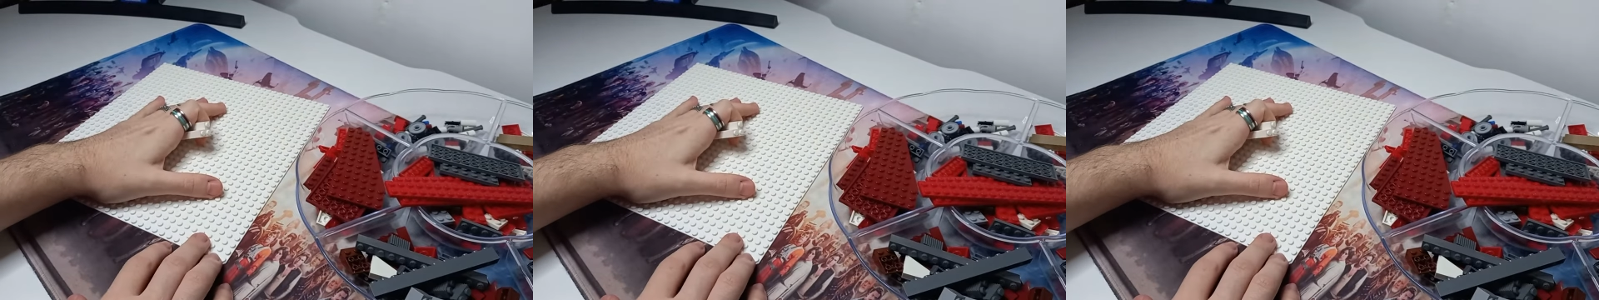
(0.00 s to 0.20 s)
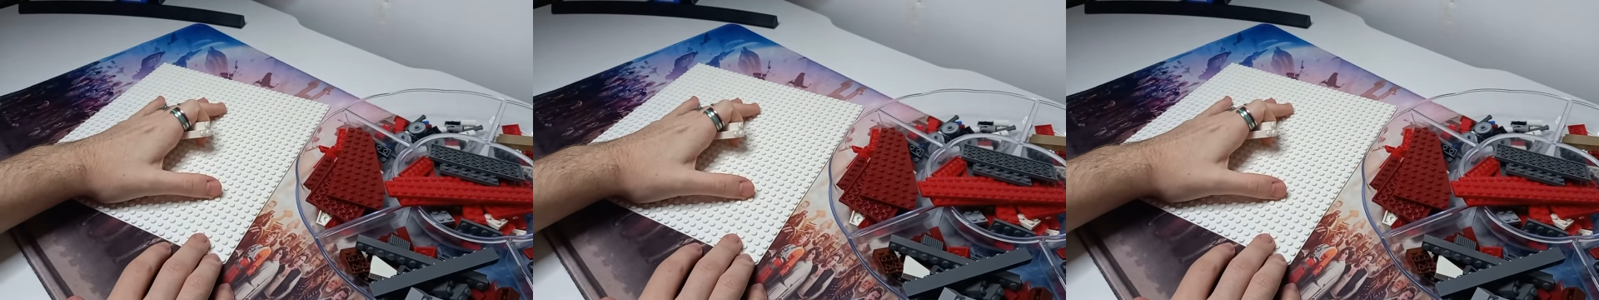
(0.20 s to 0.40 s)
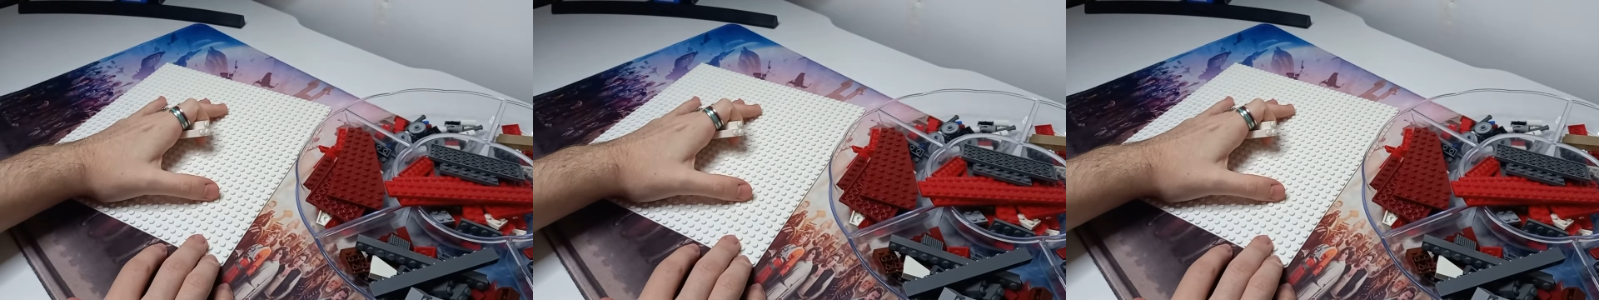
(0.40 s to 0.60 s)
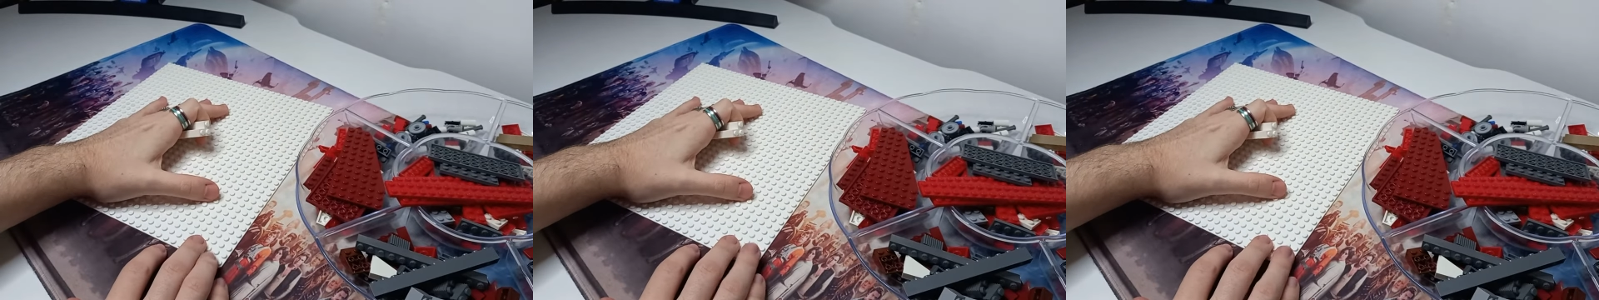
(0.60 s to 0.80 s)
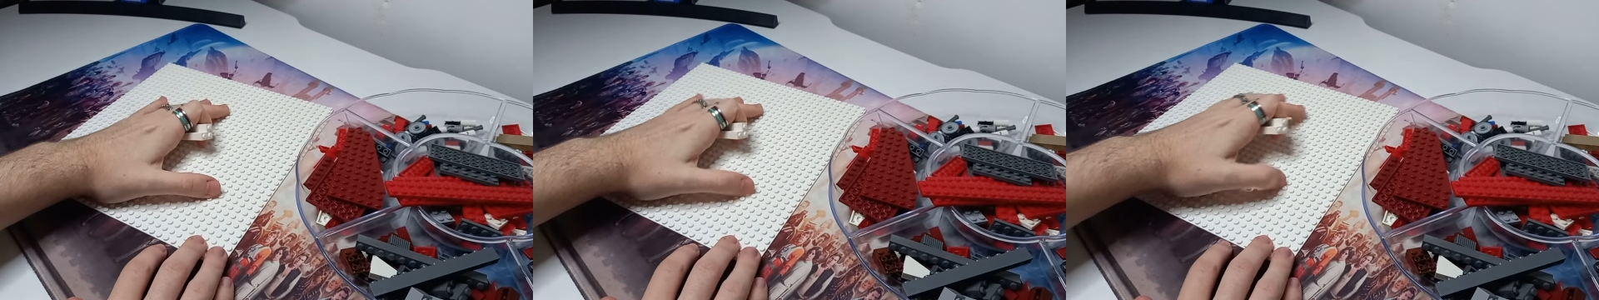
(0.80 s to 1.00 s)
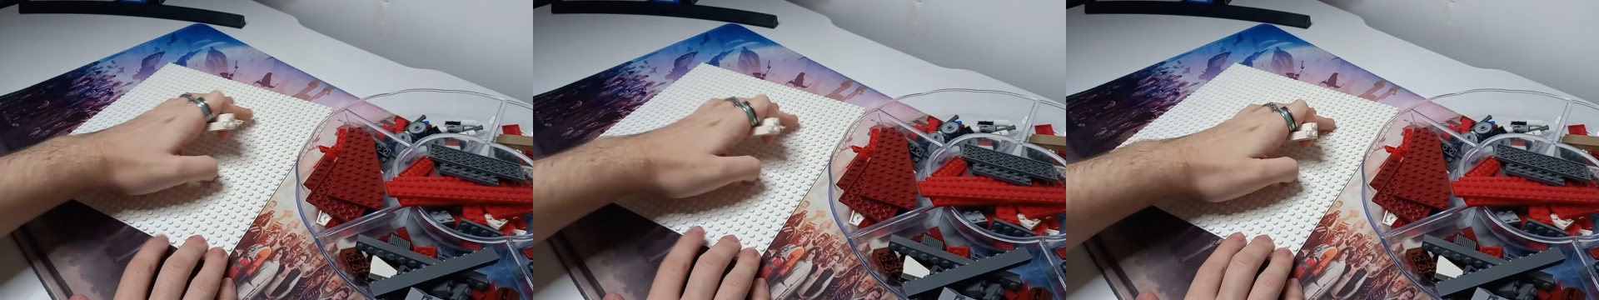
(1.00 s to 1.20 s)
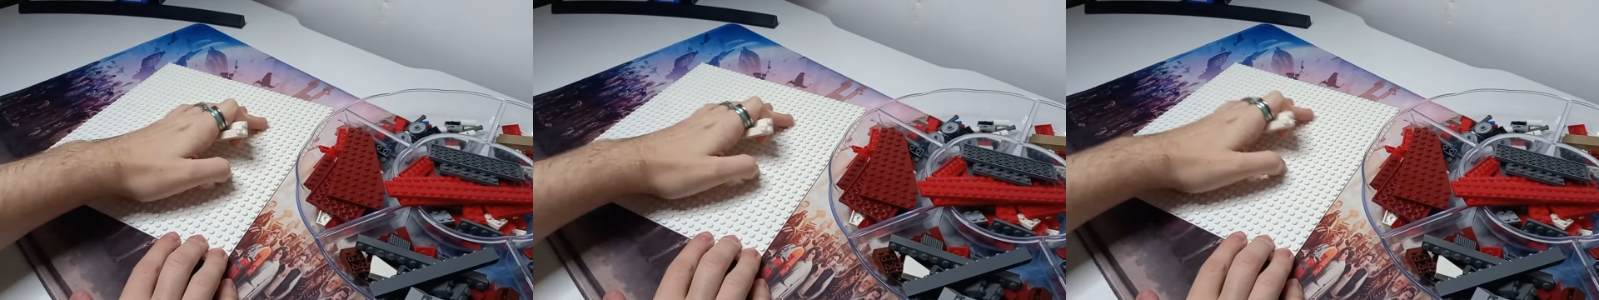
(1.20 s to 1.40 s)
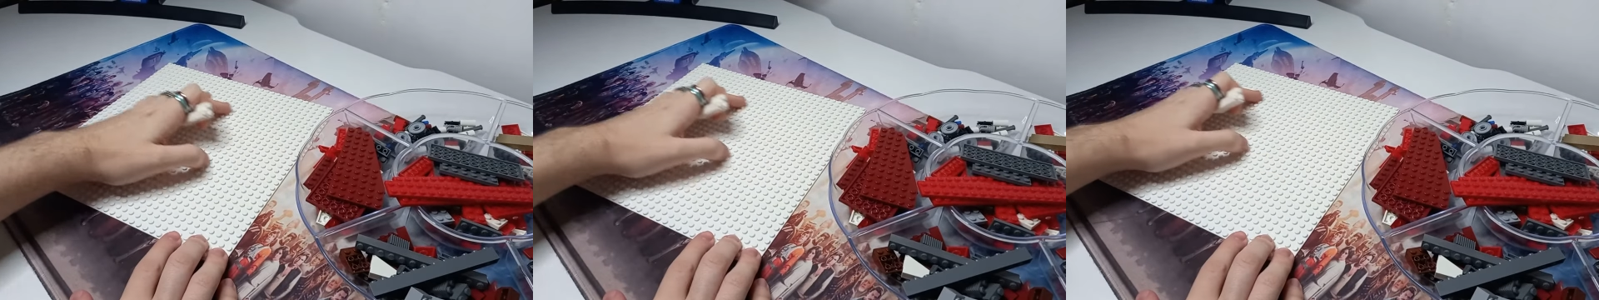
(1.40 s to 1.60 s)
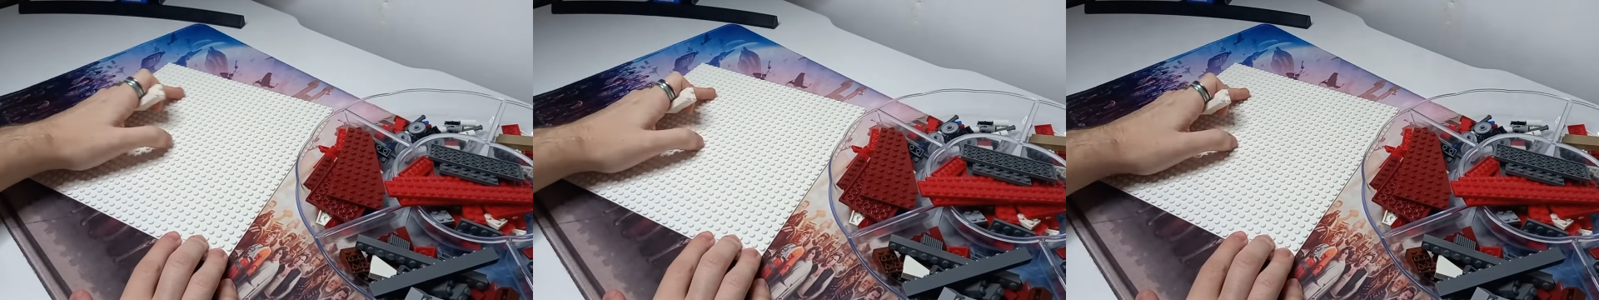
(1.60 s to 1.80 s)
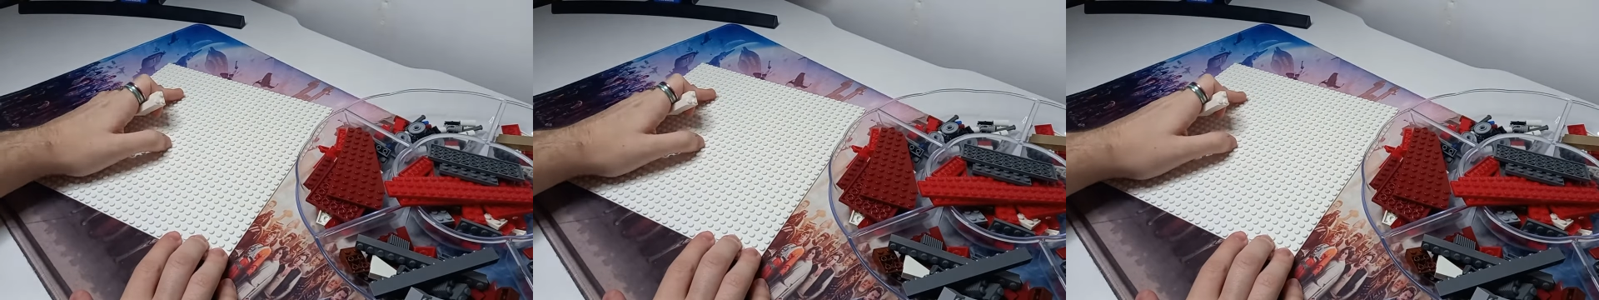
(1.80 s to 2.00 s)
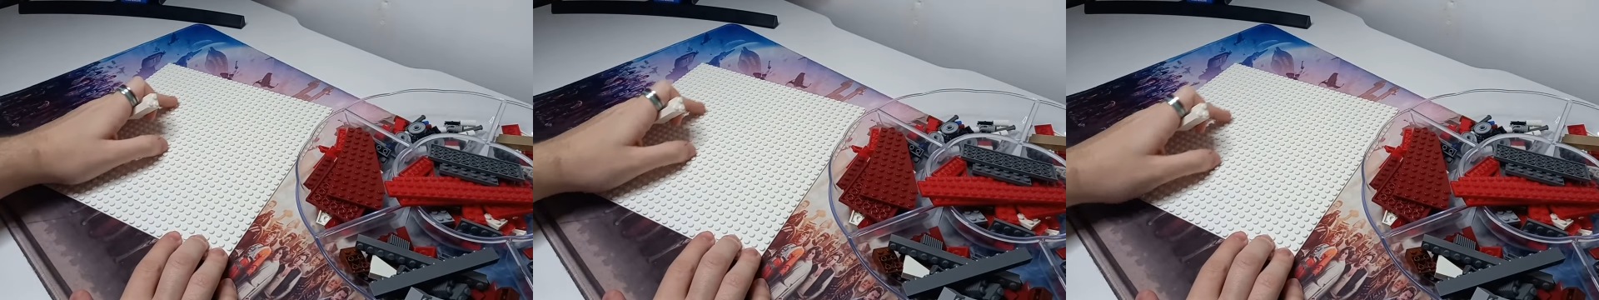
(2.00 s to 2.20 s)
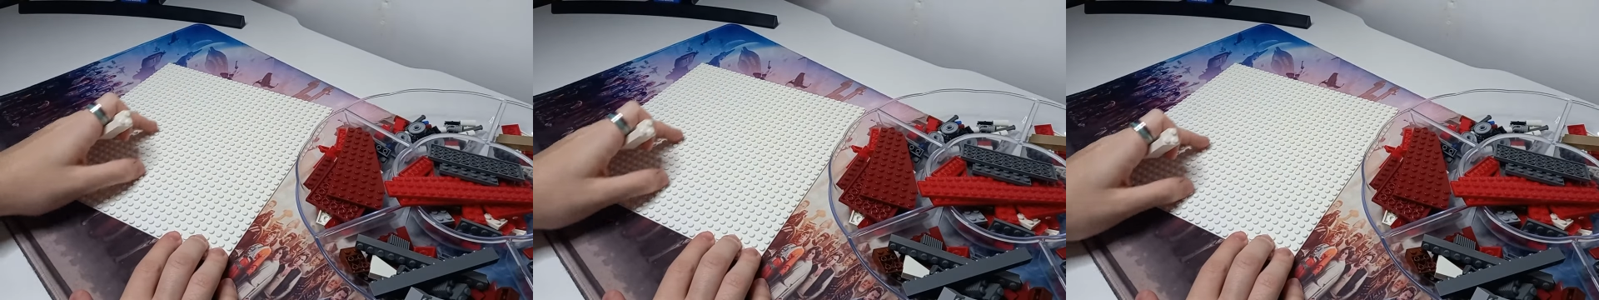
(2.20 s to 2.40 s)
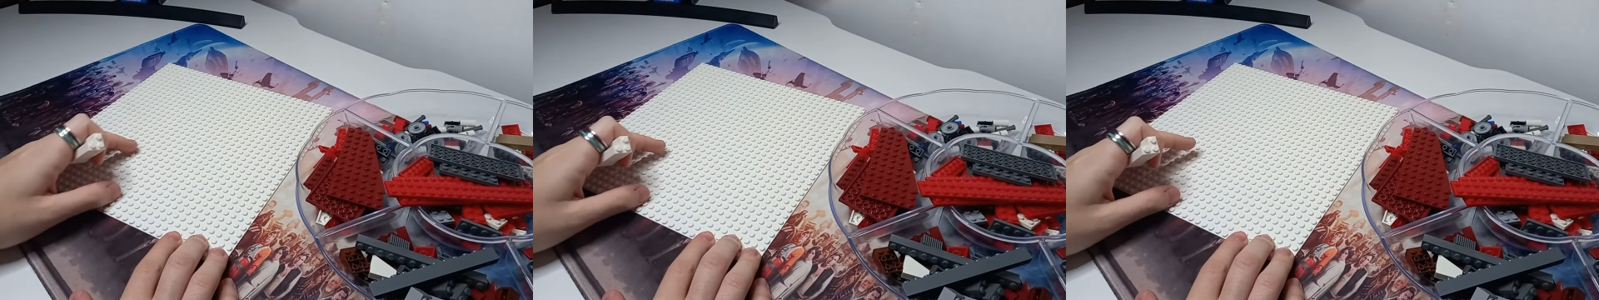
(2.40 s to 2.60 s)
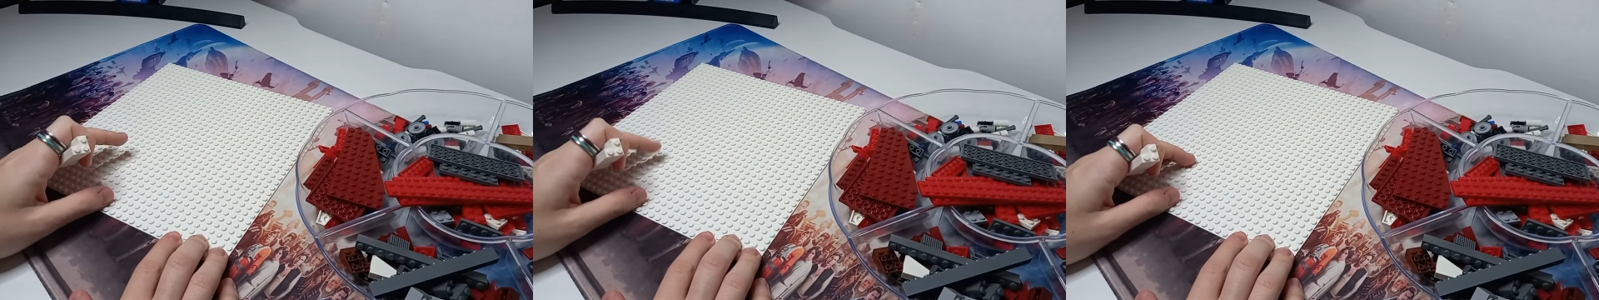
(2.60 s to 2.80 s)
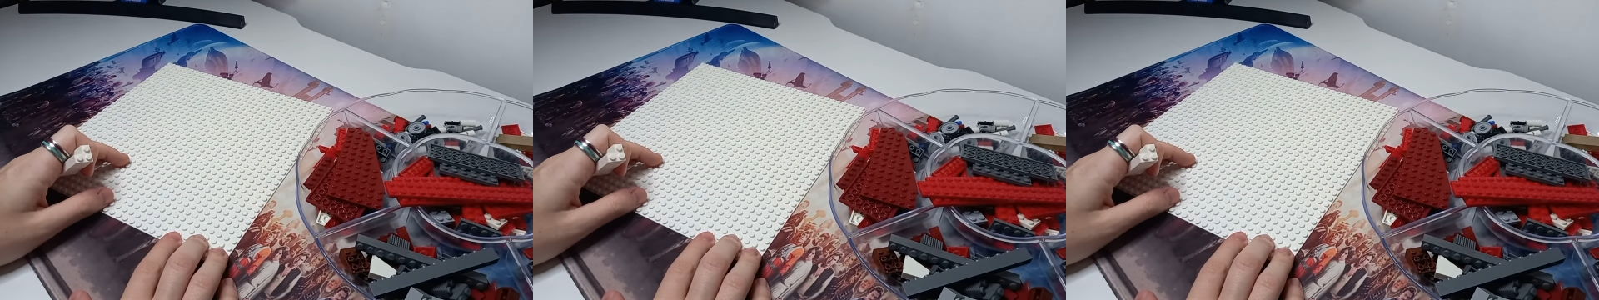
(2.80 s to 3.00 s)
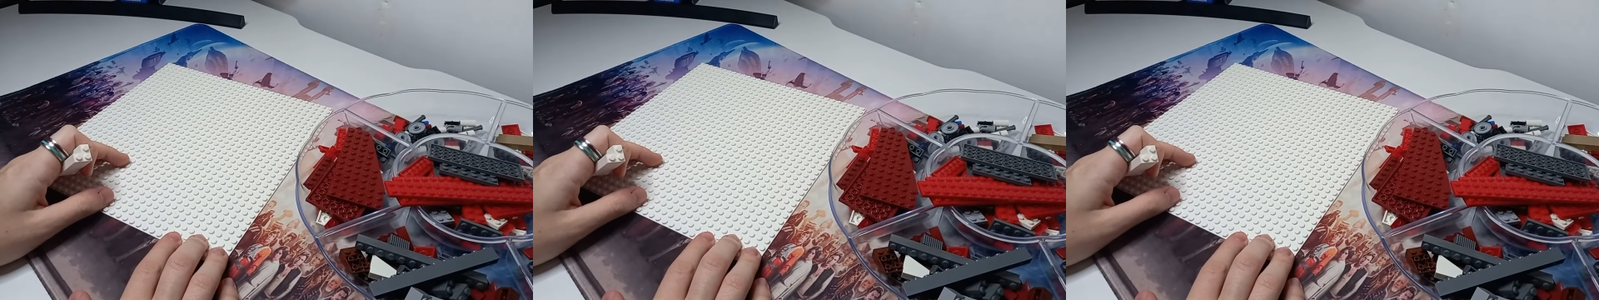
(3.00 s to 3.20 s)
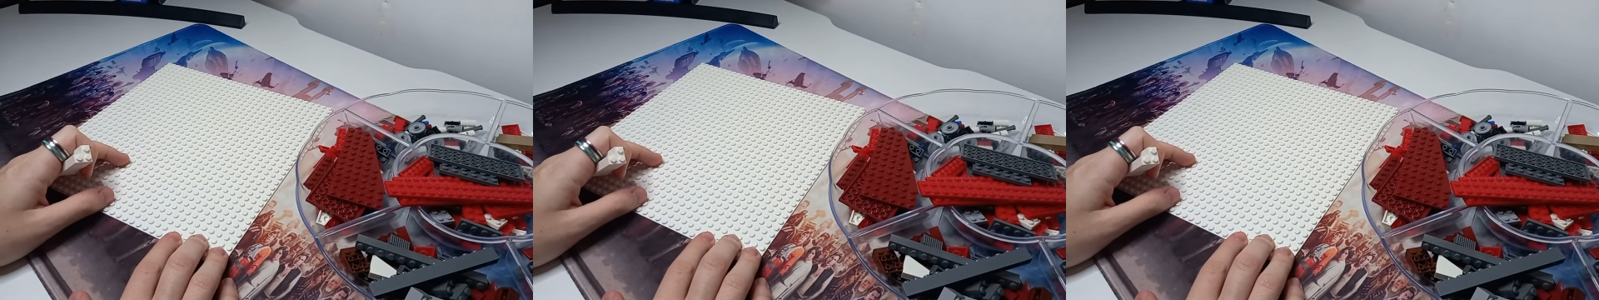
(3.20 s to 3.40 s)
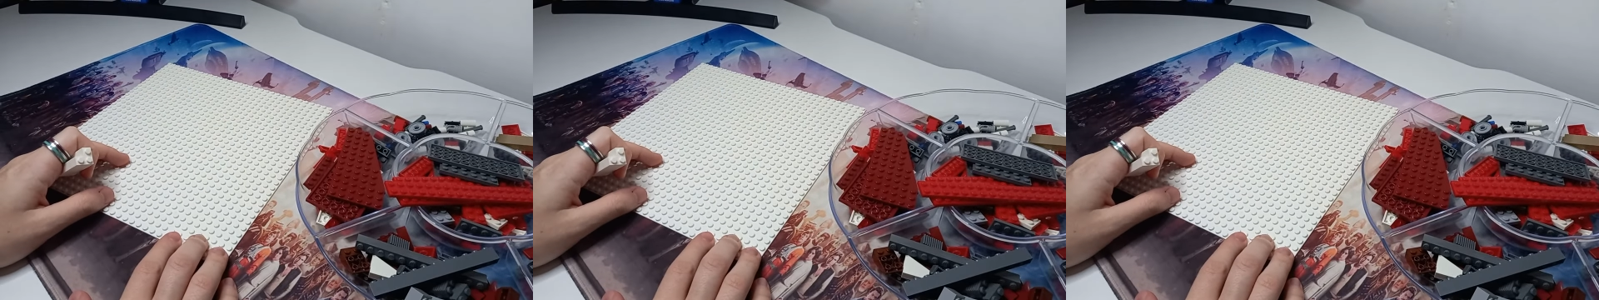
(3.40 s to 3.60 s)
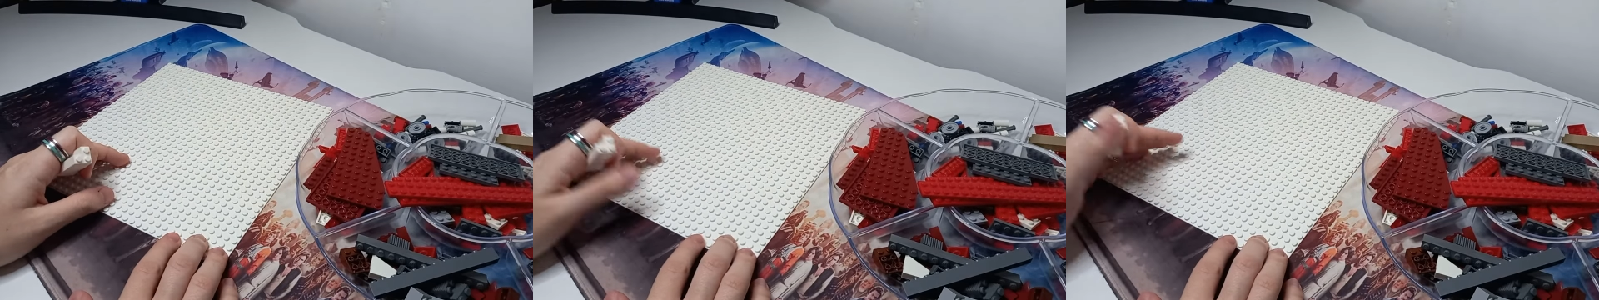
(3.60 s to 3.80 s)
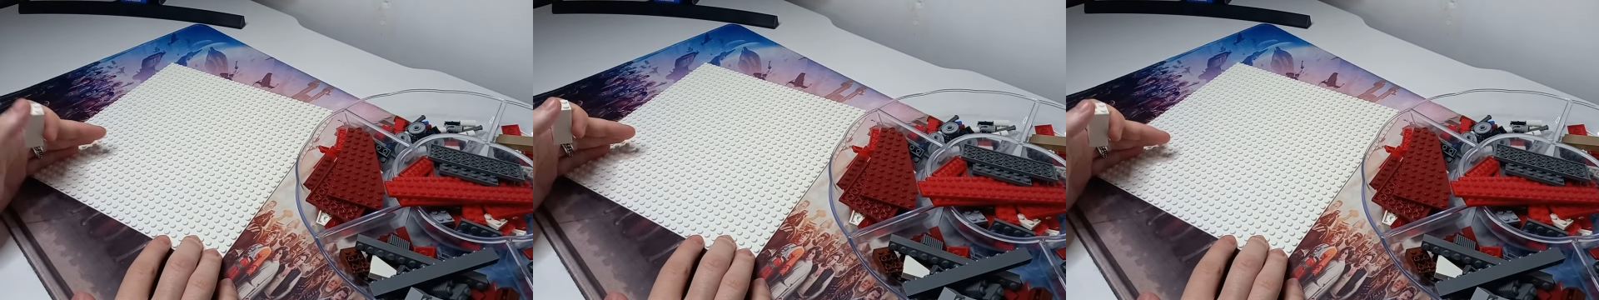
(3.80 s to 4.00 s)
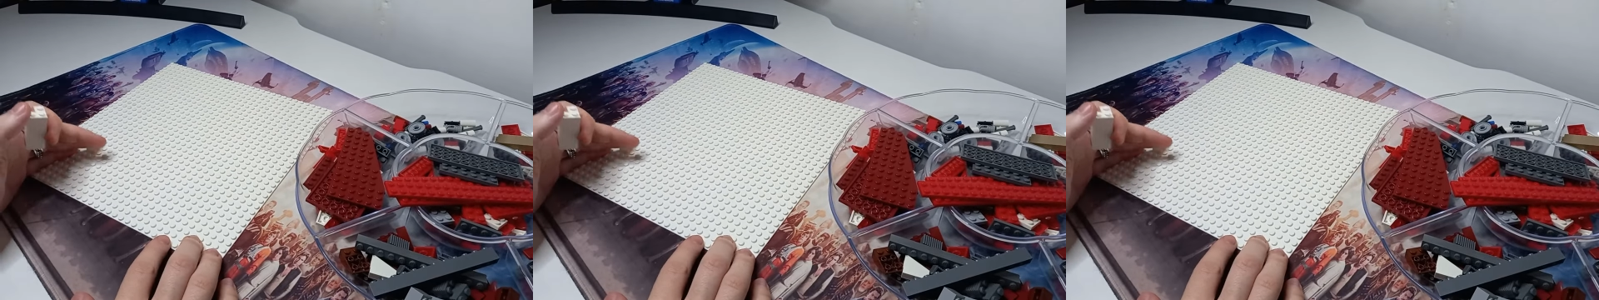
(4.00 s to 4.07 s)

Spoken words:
[unreadable: no face in view]